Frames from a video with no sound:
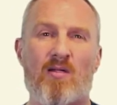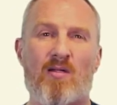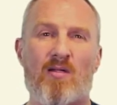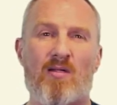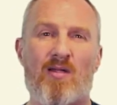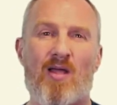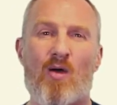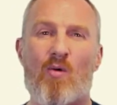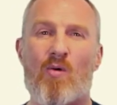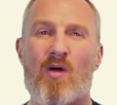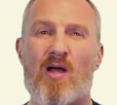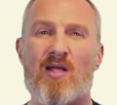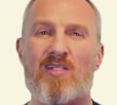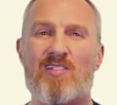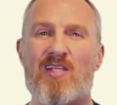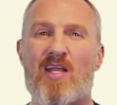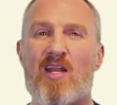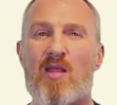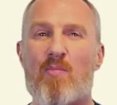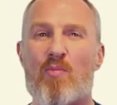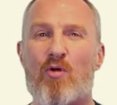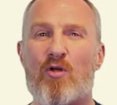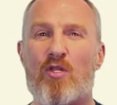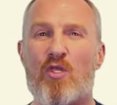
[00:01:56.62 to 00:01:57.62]
Now, as
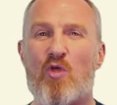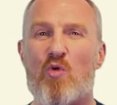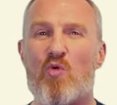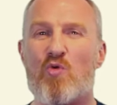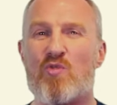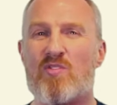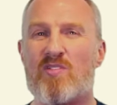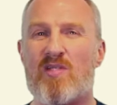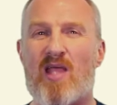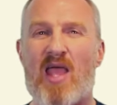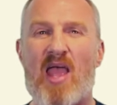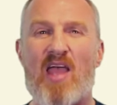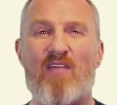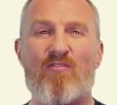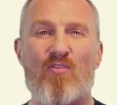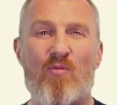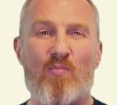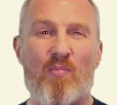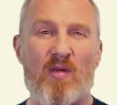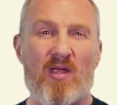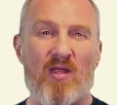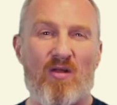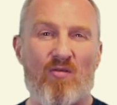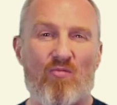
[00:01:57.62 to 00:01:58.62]
anybody who's ever
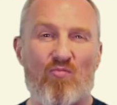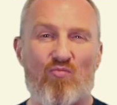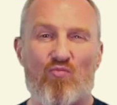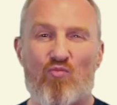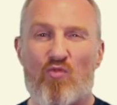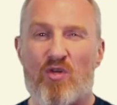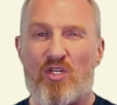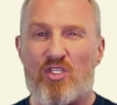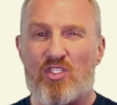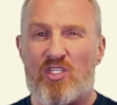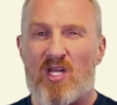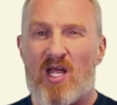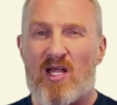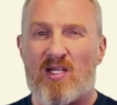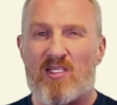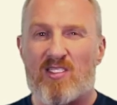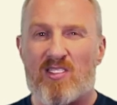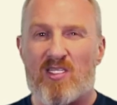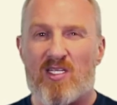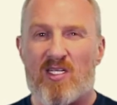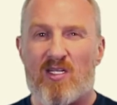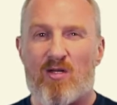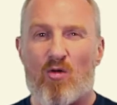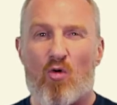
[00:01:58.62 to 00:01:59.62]
been
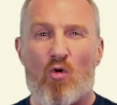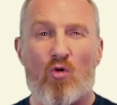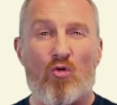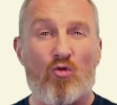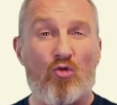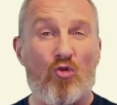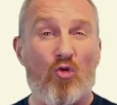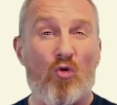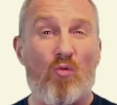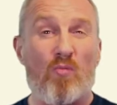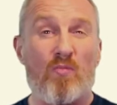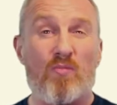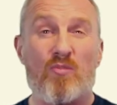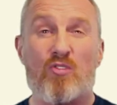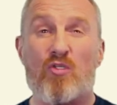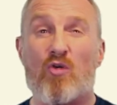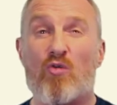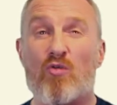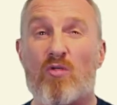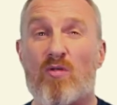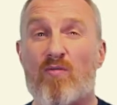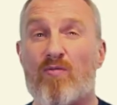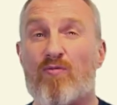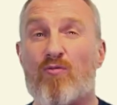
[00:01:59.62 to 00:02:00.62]
rejected or dumped
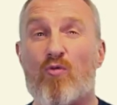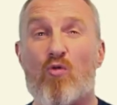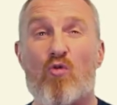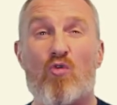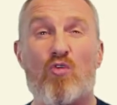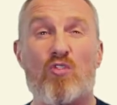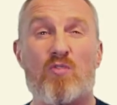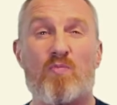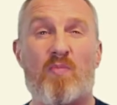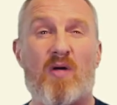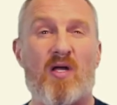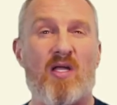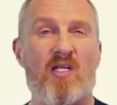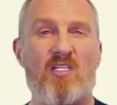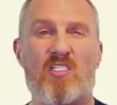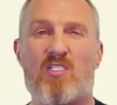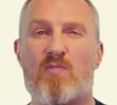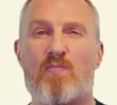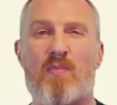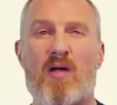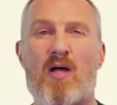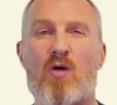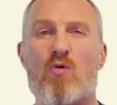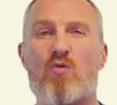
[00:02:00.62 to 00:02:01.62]
or divorced by a
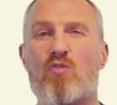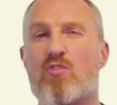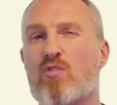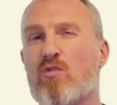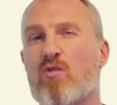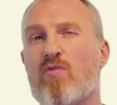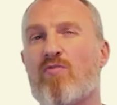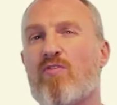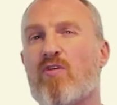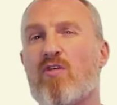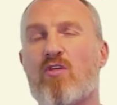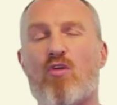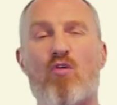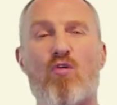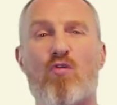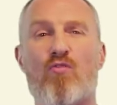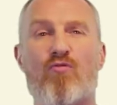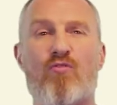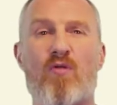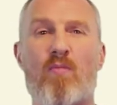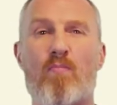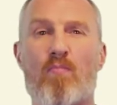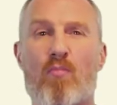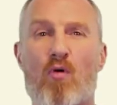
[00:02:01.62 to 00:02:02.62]
spouse, lover,
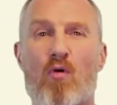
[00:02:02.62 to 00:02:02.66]
girlfriend,